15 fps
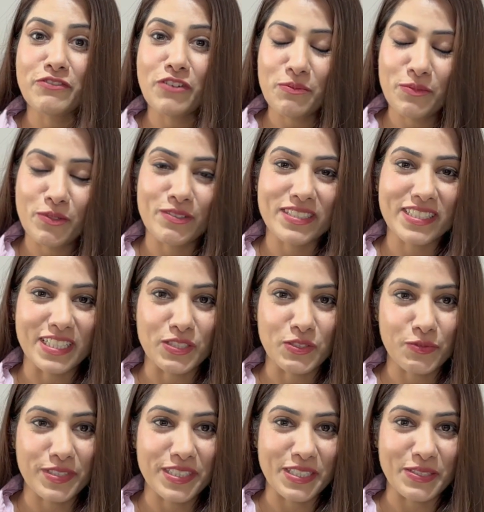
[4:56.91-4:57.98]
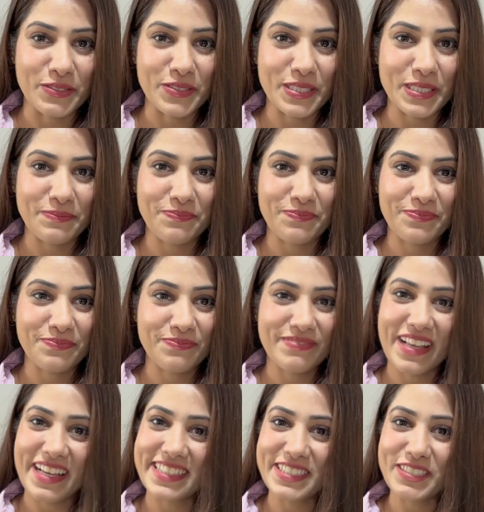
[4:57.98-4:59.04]
for more such videos.
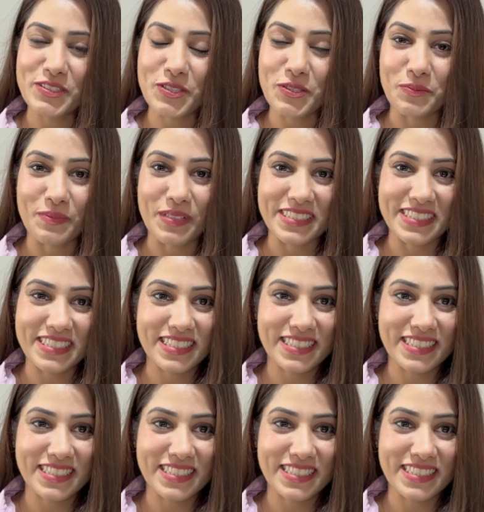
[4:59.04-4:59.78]
Thank you so much.